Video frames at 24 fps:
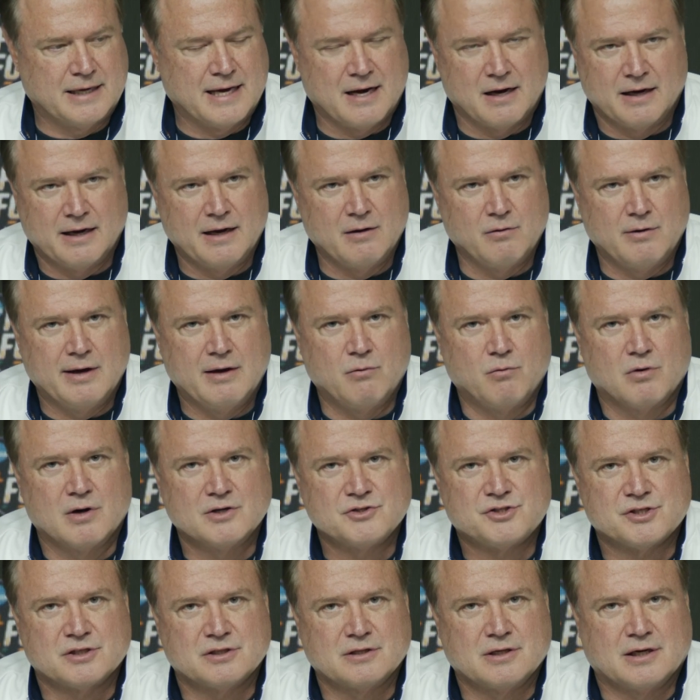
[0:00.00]
Yeah, it
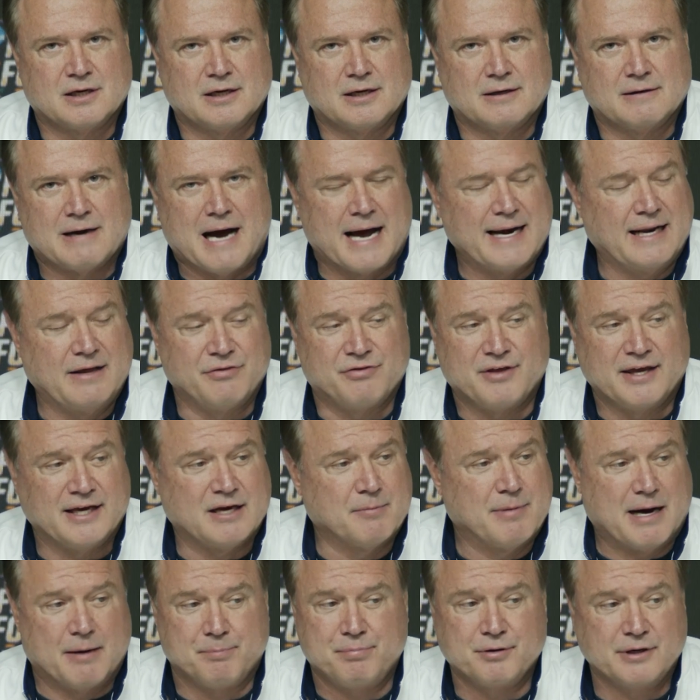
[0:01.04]
wasn't. I didn't think
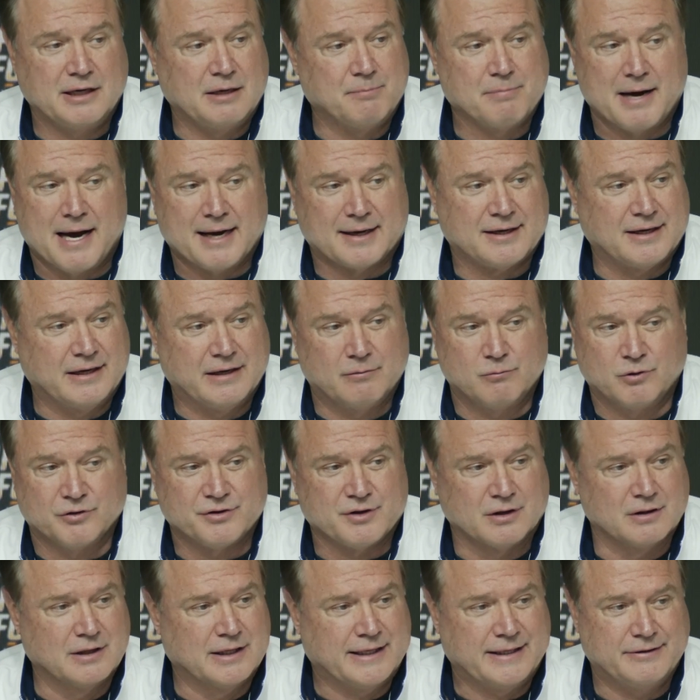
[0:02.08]
about putting him back in with
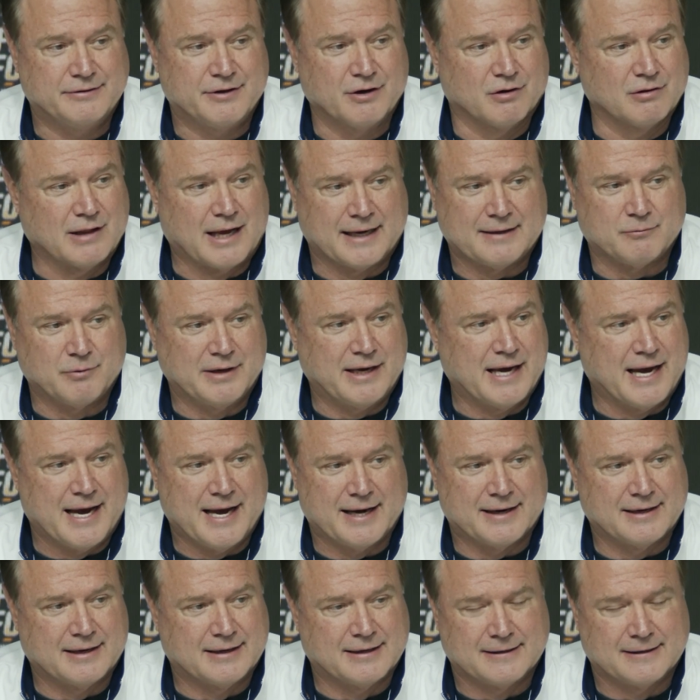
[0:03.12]
the lead though, like we had.